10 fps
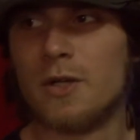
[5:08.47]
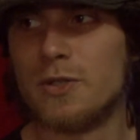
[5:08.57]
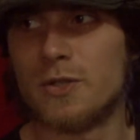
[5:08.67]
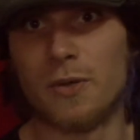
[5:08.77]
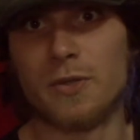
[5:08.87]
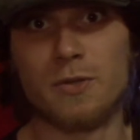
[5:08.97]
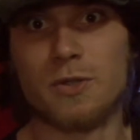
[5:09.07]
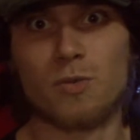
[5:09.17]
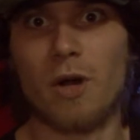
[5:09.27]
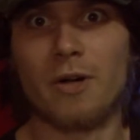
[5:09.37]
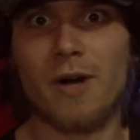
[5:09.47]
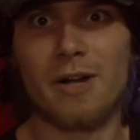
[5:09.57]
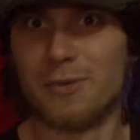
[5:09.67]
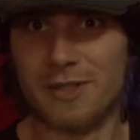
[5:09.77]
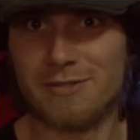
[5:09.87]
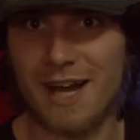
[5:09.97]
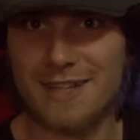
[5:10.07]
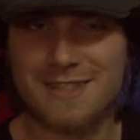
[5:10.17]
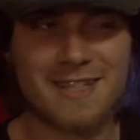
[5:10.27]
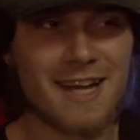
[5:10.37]
so you'll just run around really
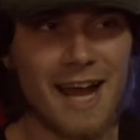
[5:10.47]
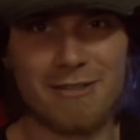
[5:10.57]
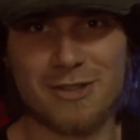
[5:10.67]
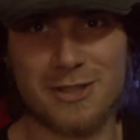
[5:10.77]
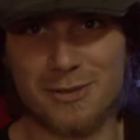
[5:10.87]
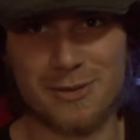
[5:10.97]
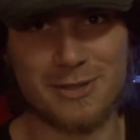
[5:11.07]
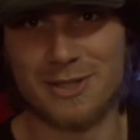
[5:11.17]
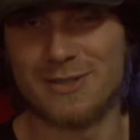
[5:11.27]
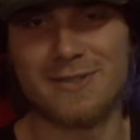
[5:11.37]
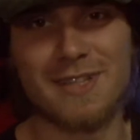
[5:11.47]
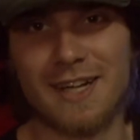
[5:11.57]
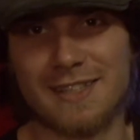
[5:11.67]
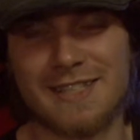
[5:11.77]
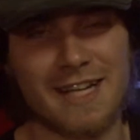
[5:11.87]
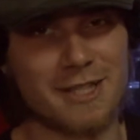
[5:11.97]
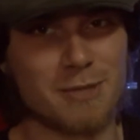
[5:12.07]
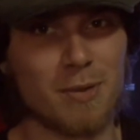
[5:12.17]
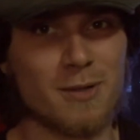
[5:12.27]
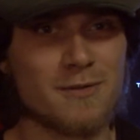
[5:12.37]
fast after you just take
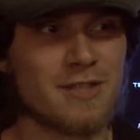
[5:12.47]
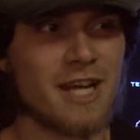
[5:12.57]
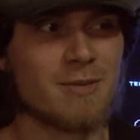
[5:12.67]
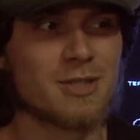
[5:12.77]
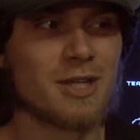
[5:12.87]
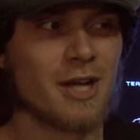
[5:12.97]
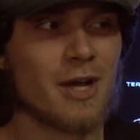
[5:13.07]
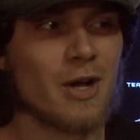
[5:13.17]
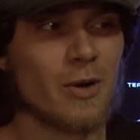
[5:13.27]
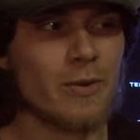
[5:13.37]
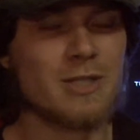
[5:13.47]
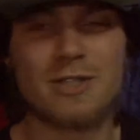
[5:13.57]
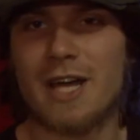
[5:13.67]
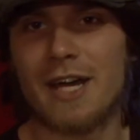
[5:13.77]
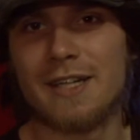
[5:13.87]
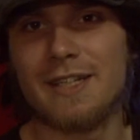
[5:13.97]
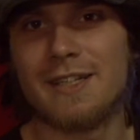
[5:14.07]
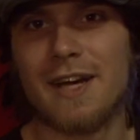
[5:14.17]
explosive damage, which is kind of neat.